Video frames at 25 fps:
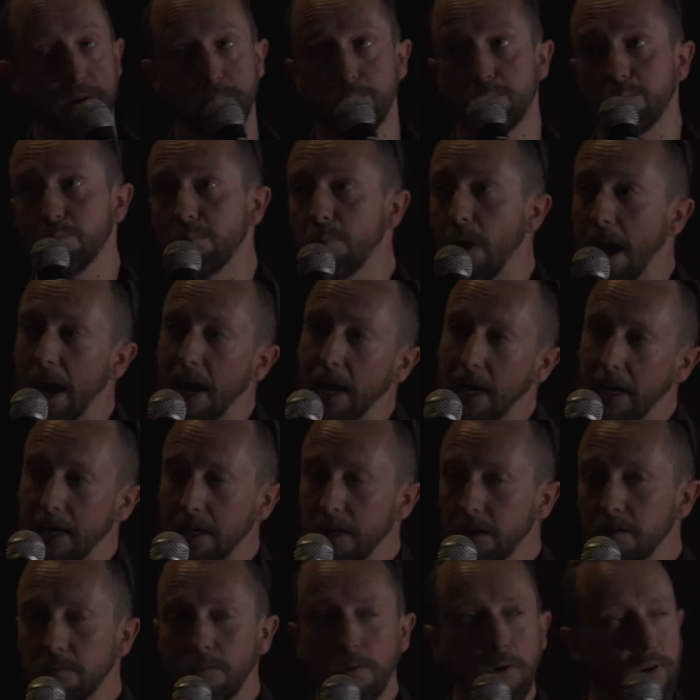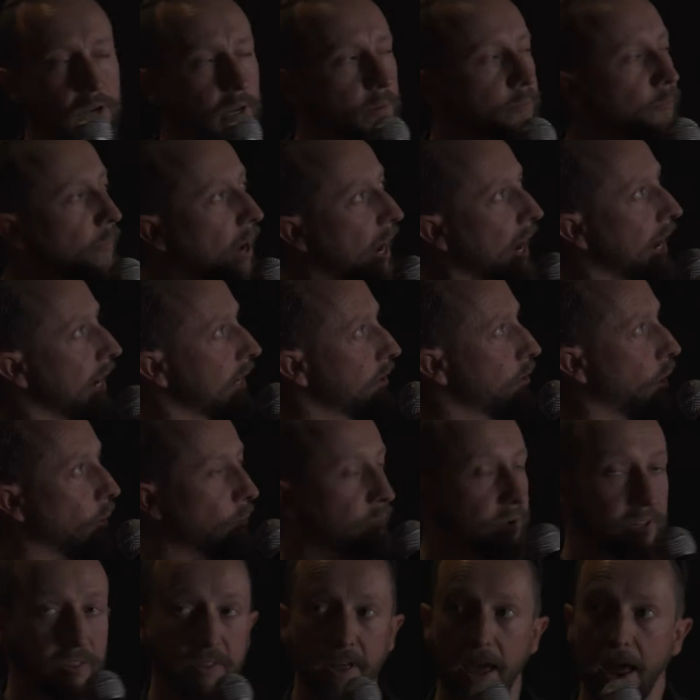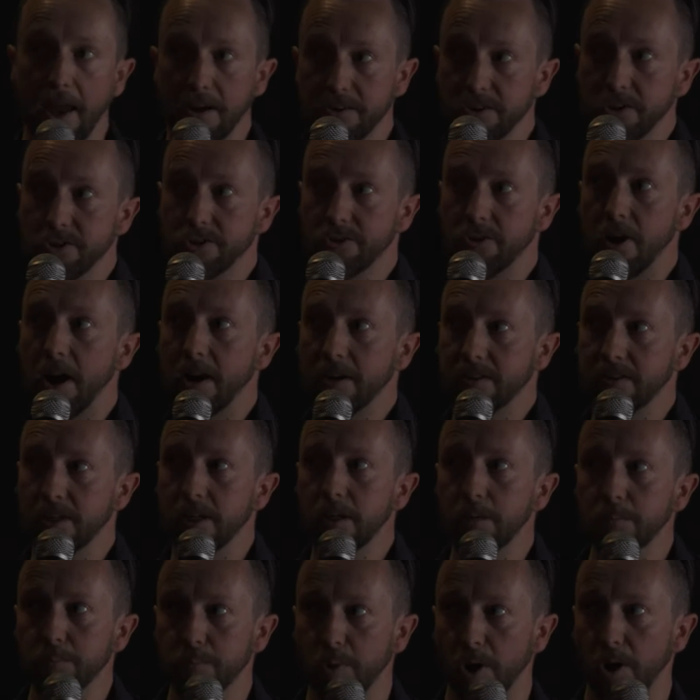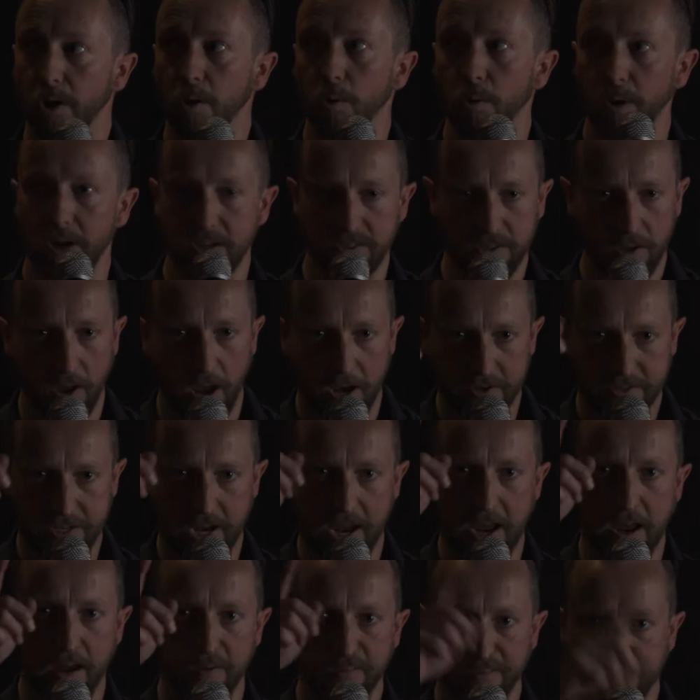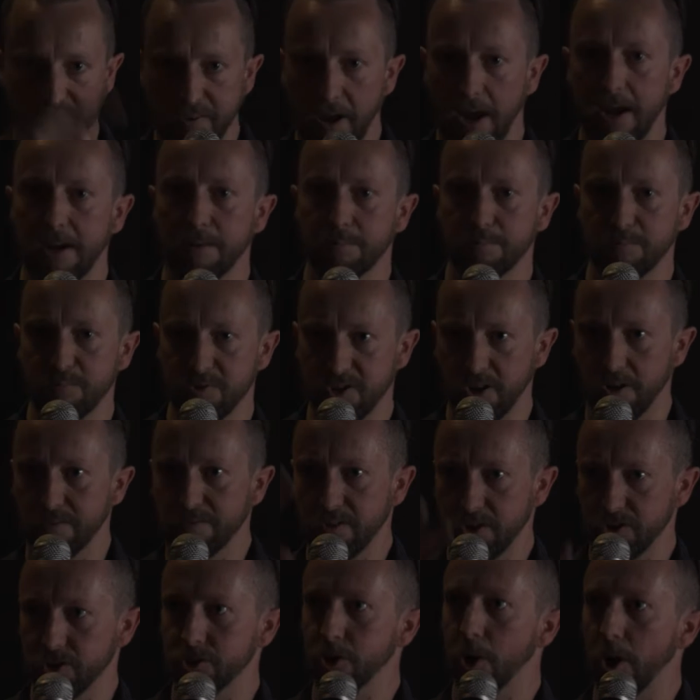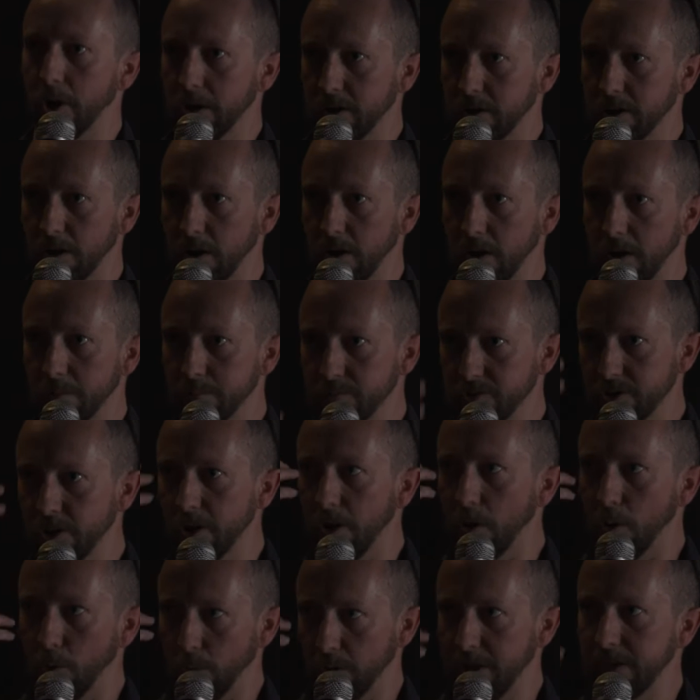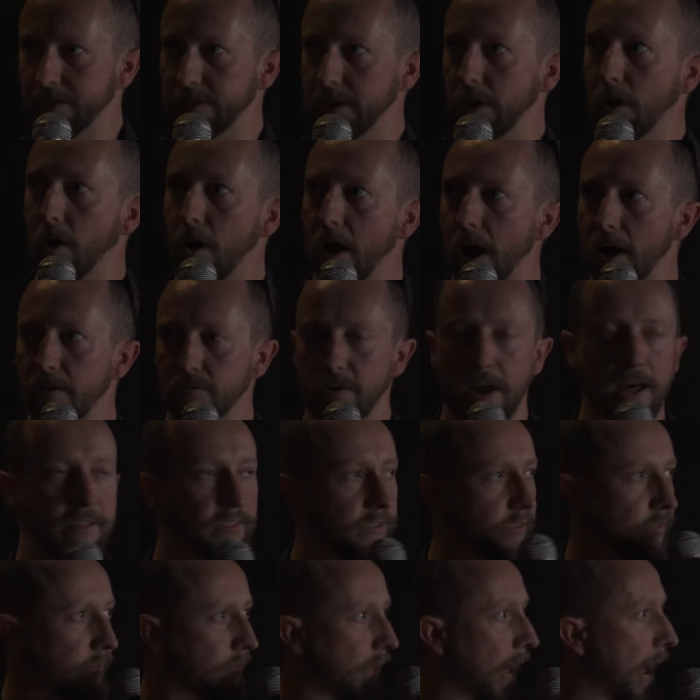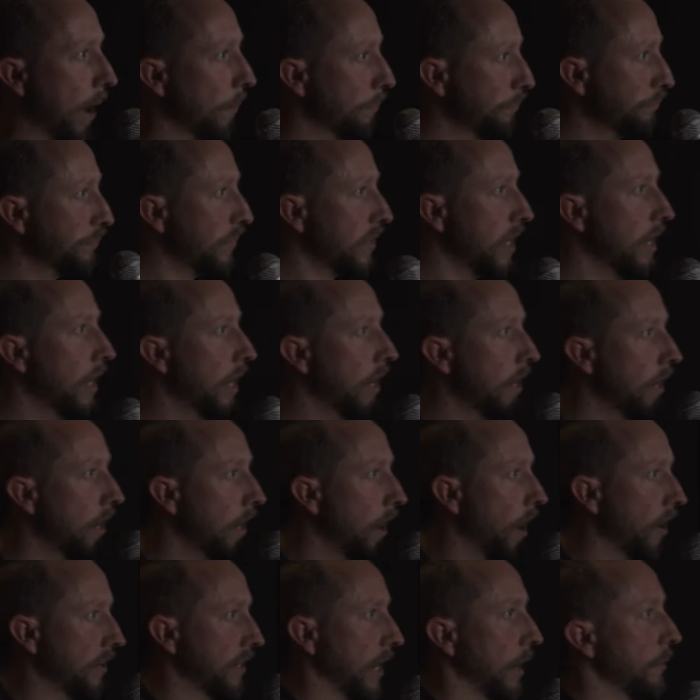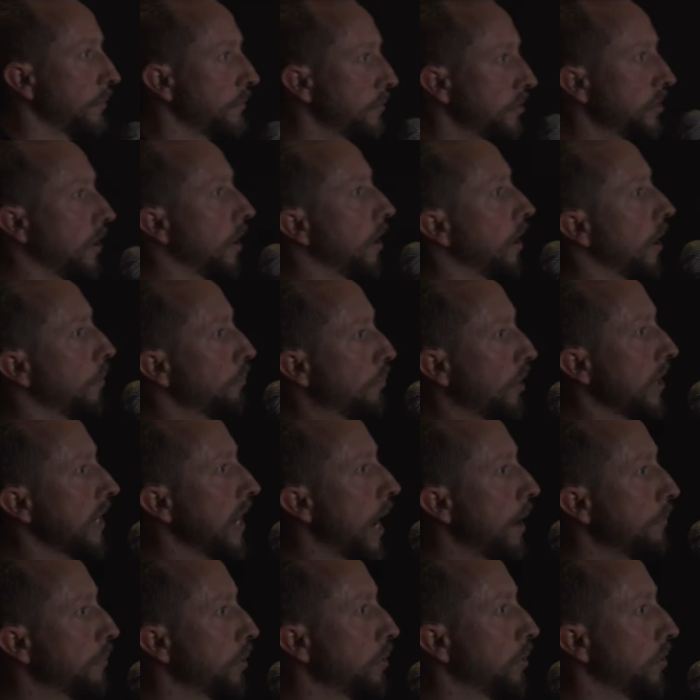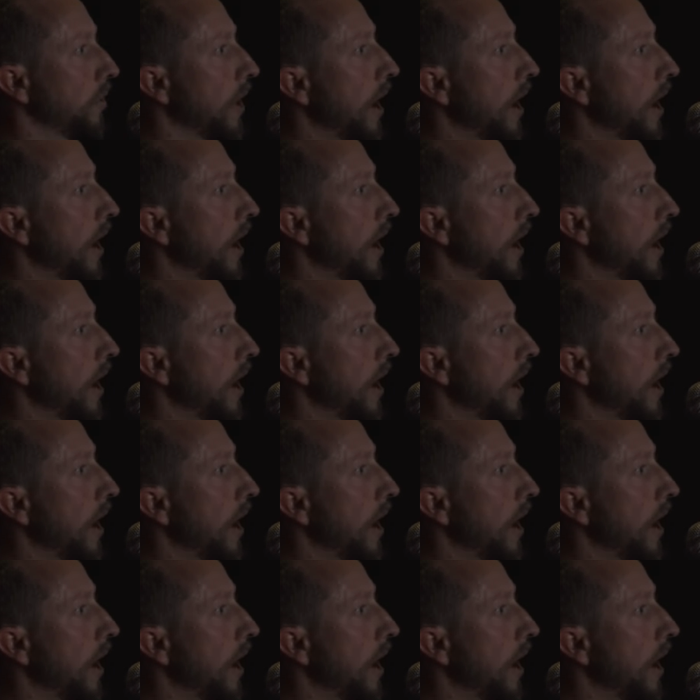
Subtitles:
it may not be that distracting, but I always like to have a sort of a circular sort of look in the eye rather than that. Okay, so I'm pretty happy with